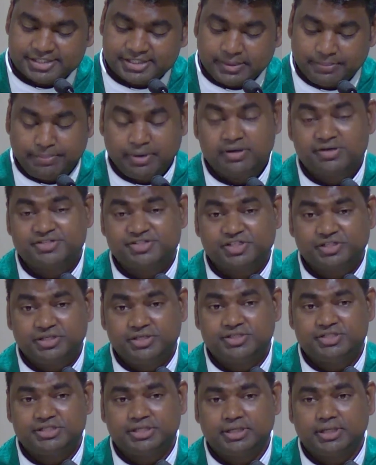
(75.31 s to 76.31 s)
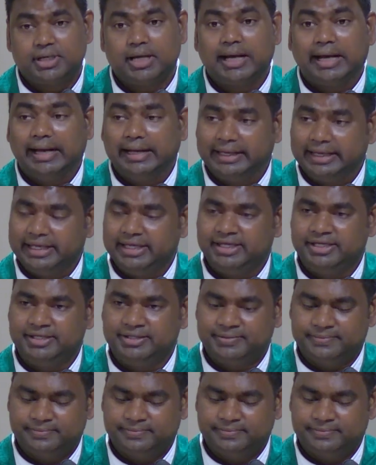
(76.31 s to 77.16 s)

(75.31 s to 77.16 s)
the prosecutor again.